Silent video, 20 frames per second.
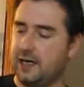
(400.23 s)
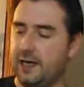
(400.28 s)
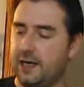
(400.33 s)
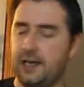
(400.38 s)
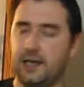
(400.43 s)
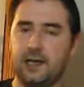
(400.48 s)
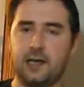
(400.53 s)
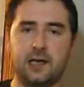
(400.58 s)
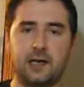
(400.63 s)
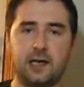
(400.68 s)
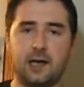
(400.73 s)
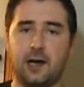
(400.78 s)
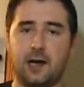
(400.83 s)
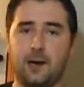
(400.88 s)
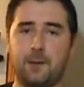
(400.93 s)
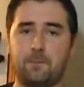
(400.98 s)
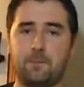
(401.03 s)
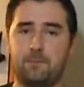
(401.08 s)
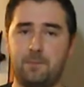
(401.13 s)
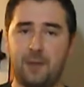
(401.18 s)
in
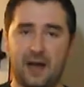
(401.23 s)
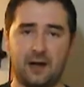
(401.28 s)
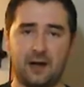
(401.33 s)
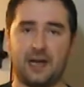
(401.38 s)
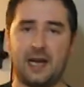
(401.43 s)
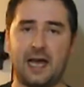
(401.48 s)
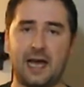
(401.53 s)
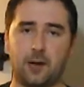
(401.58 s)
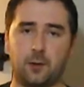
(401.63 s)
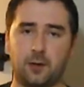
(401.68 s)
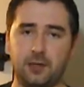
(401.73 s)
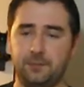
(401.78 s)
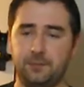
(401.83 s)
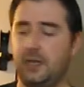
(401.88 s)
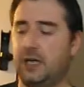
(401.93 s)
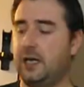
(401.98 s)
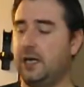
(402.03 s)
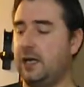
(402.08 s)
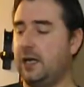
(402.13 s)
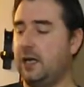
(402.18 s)
about an hour
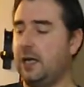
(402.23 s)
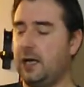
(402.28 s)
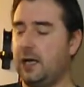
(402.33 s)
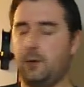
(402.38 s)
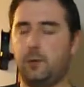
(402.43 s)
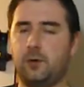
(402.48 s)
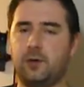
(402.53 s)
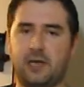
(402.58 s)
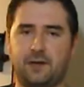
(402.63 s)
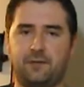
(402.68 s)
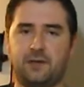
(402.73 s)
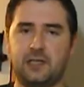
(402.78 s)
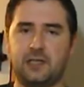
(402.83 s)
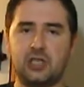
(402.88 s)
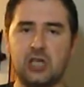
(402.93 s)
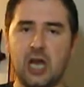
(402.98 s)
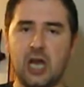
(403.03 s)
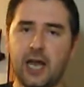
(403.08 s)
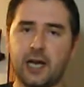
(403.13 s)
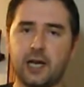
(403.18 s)
and we'll give it a
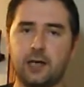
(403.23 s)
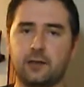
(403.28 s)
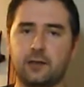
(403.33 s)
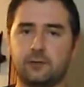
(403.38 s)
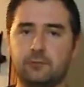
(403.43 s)
check.